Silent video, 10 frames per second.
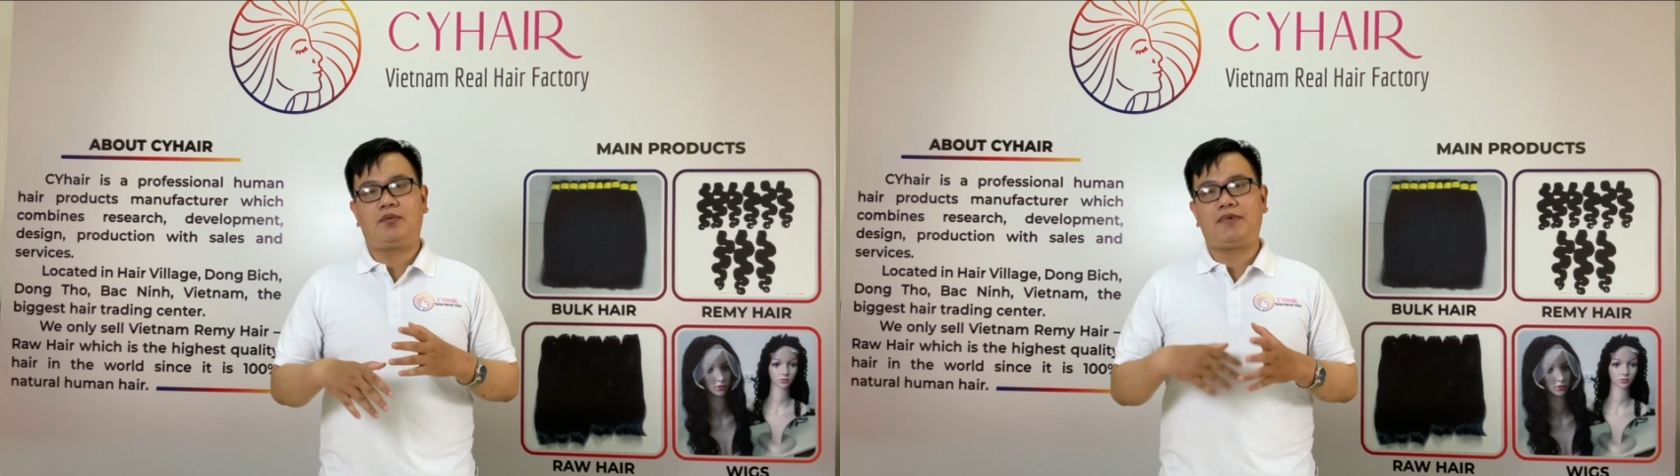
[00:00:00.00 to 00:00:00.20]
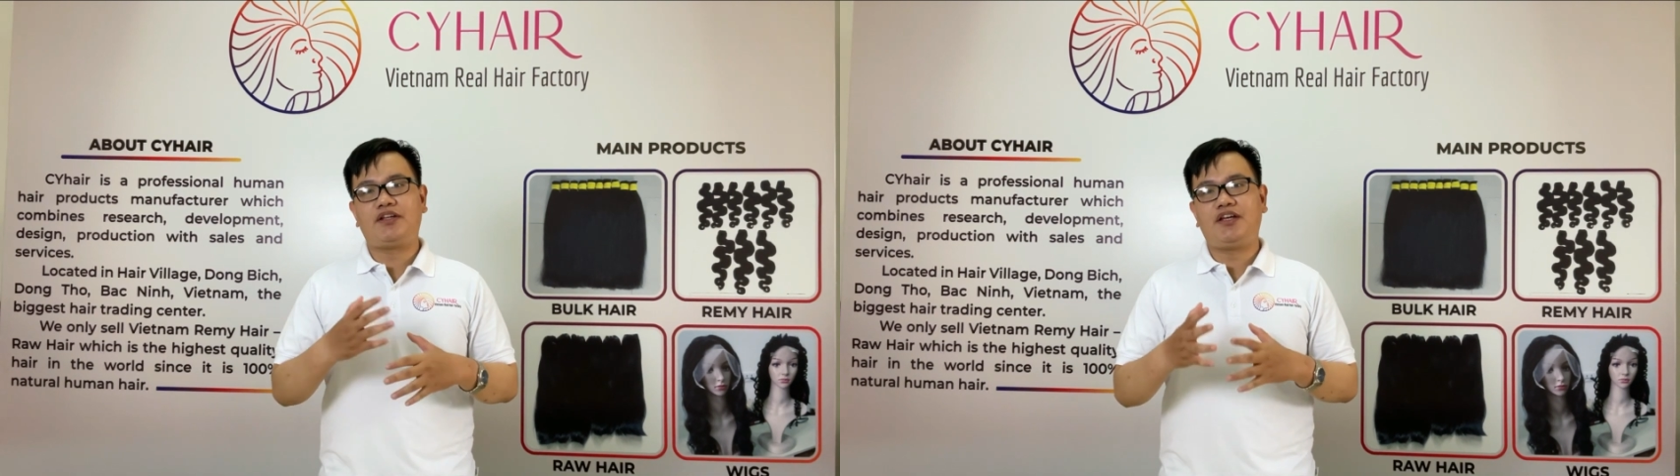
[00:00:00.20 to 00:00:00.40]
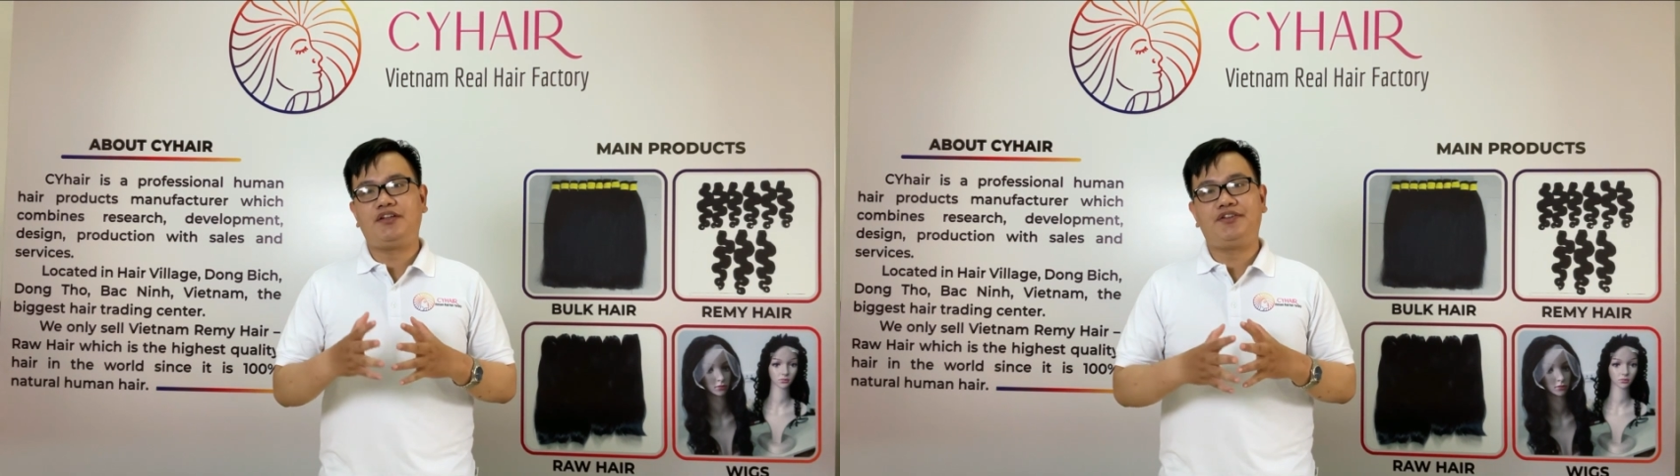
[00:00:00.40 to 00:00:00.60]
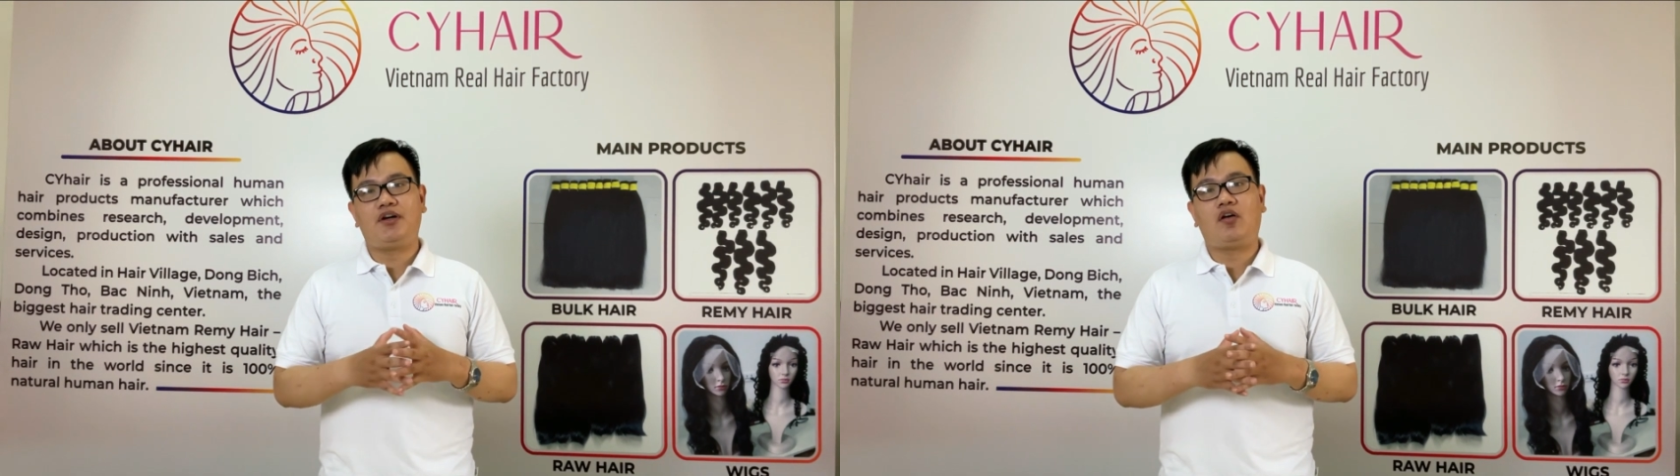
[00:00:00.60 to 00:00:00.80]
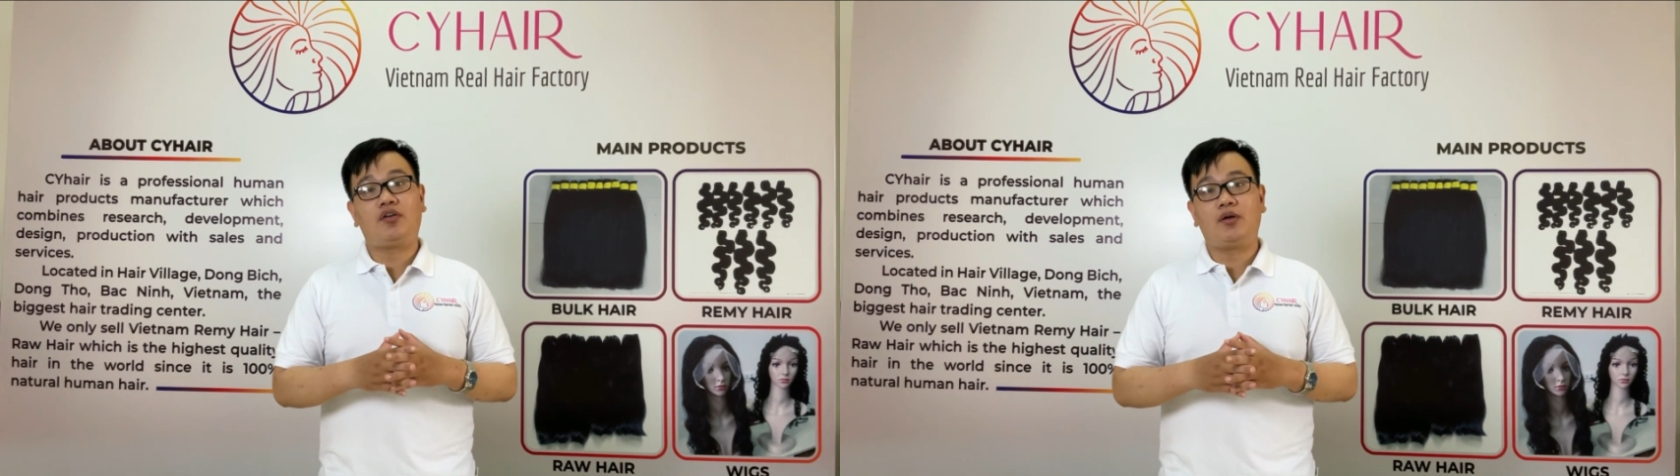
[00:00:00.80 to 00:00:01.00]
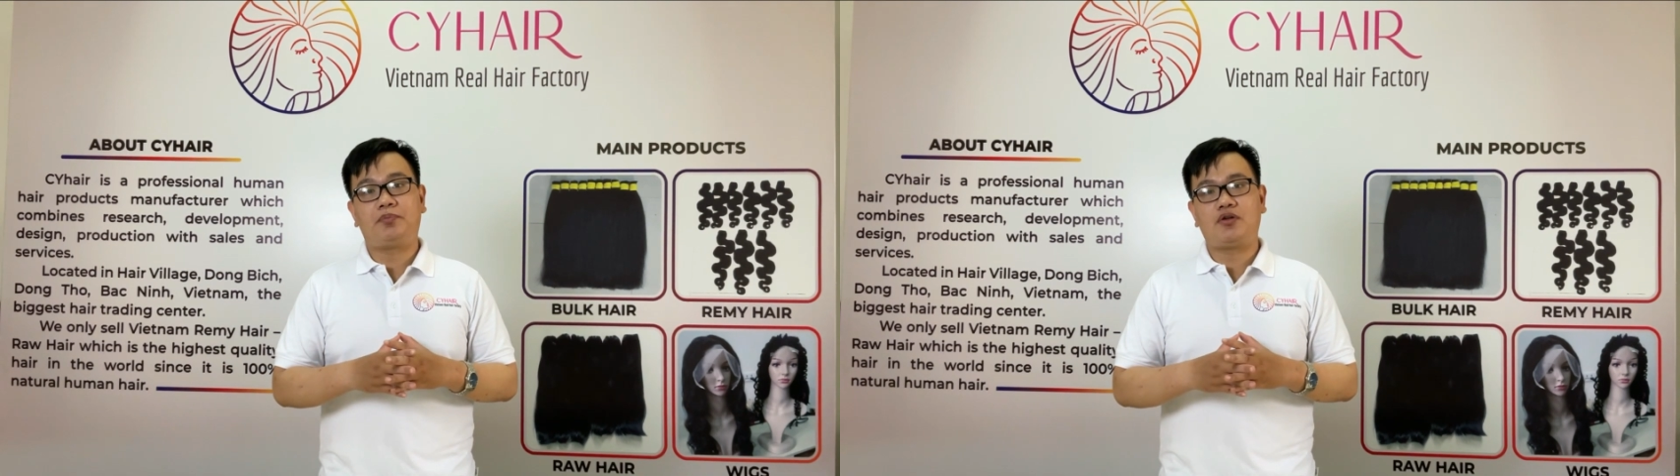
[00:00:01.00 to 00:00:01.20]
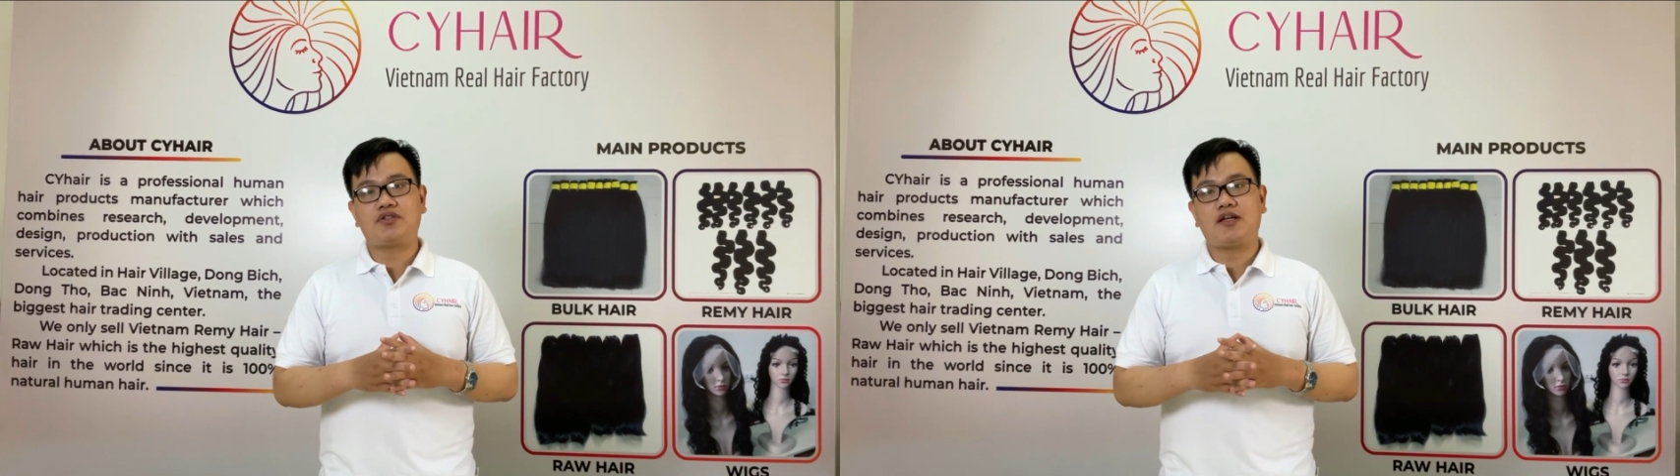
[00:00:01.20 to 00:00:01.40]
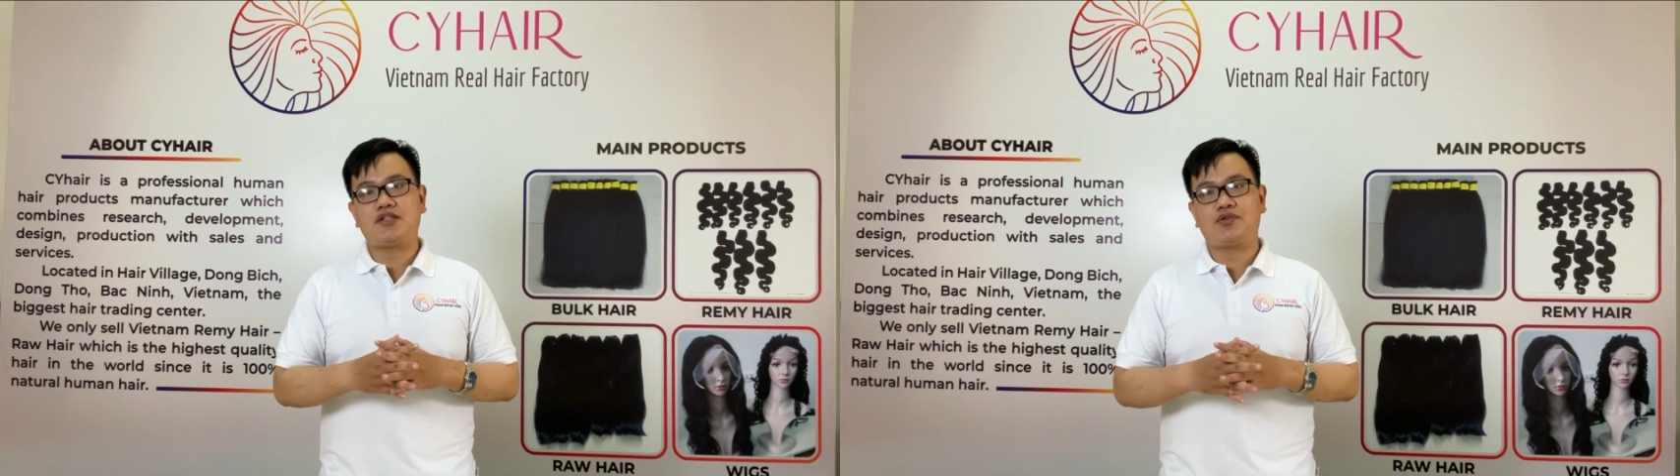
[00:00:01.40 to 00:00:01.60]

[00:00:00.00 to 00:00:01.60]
making the order process